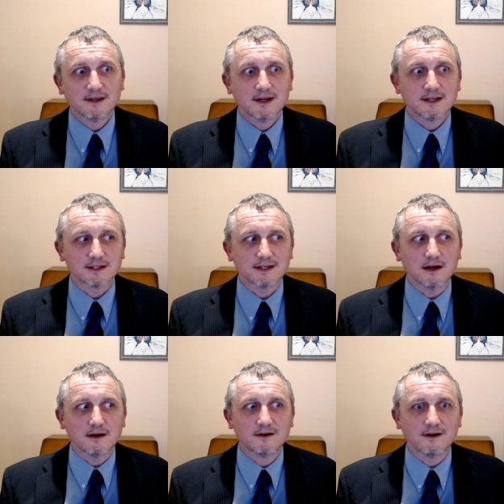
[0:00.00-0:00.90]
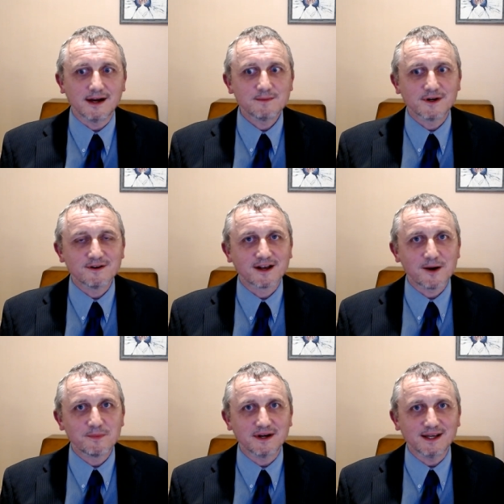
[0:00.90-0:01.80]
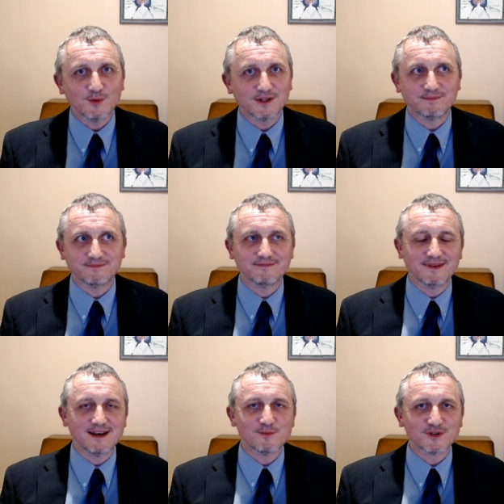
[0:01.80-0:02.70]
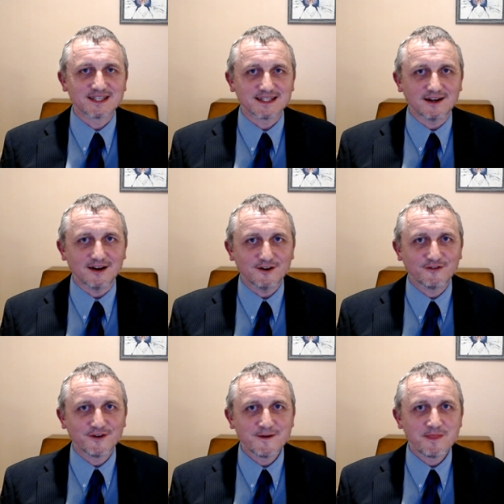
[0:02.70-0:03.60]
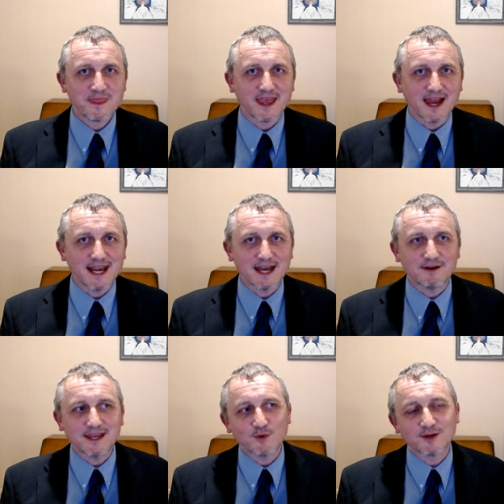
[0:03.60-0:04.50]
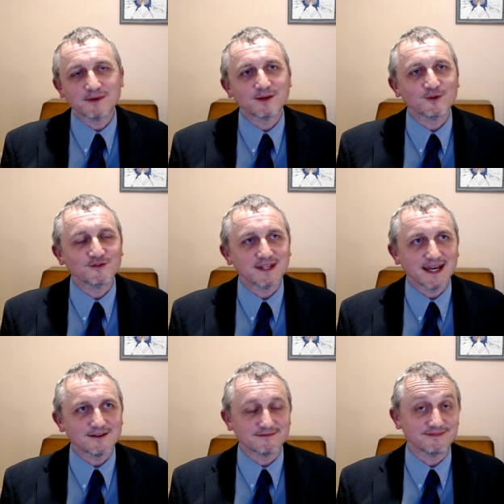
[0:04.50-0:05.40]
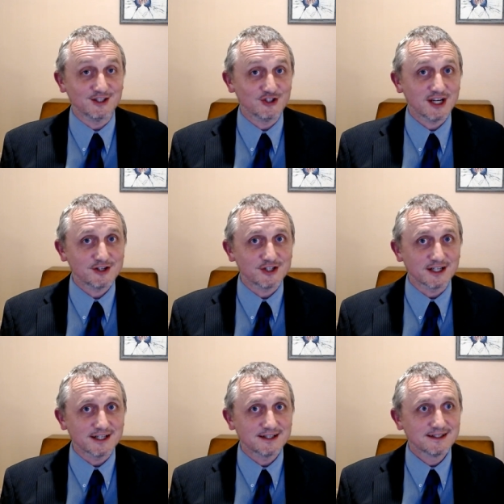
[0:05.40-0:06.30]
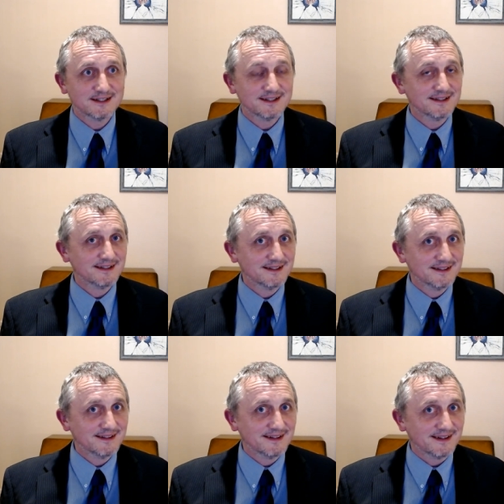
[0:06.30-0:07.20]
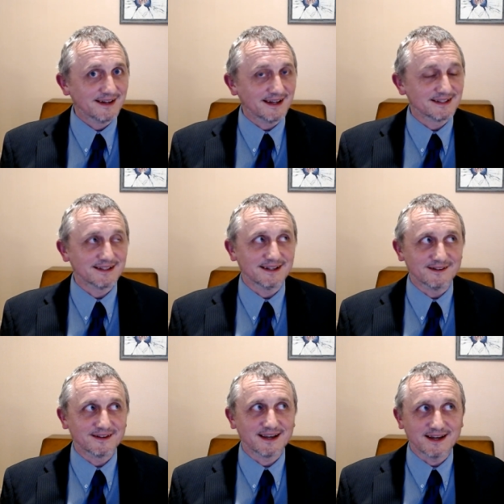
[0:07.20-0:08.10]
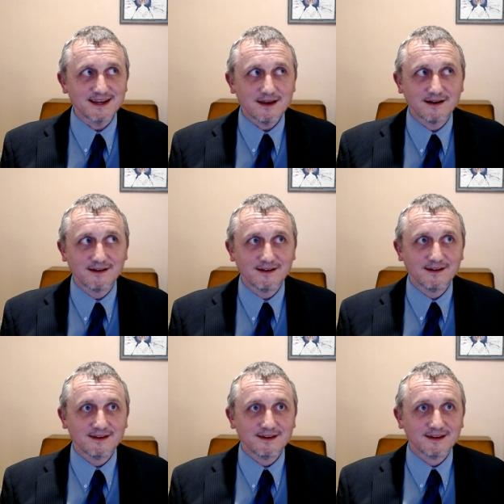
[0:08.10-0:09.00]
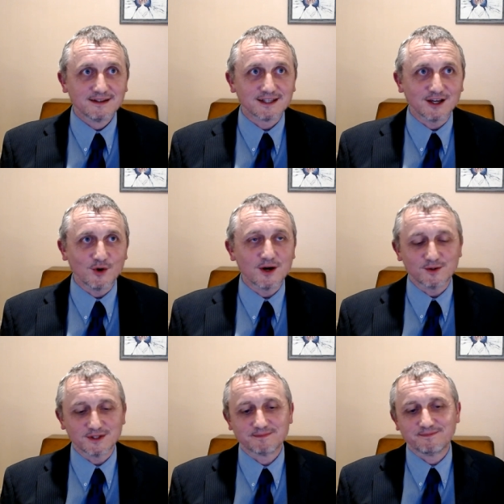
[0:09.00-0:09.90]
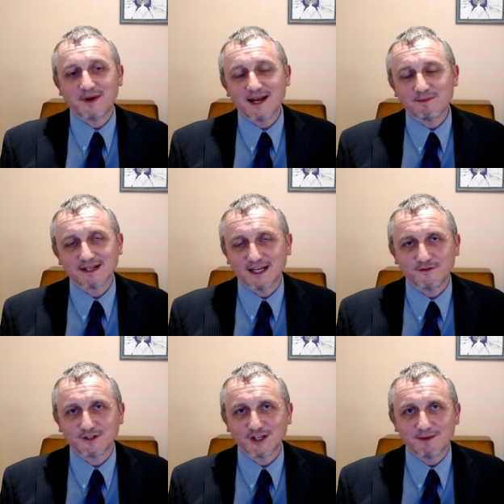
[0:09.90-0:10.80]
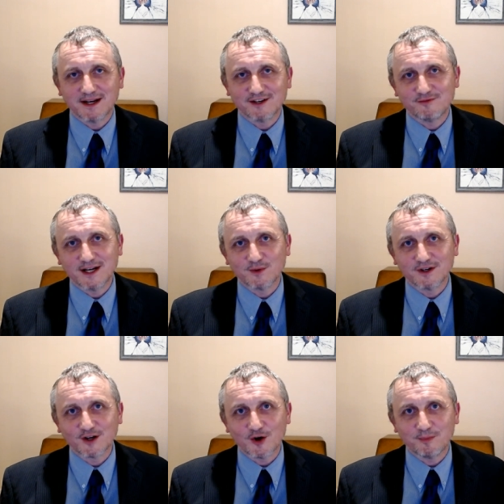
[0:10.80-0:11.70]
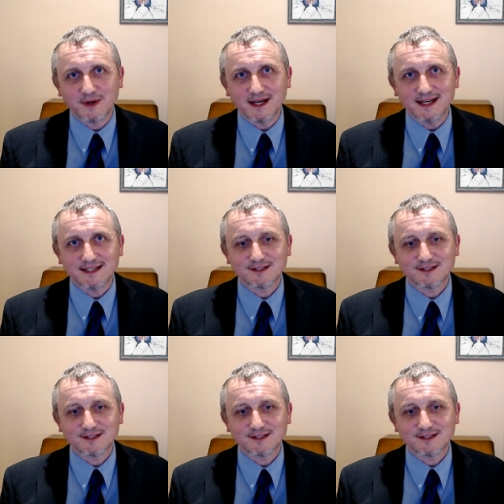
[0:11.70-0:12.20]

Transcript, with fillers: So it's like, oh, I had my own company with a number of staff. And now he wanted me to move down to Cheshire. And it's like, okay. So I was paying myself a certain amount of money when I got paid.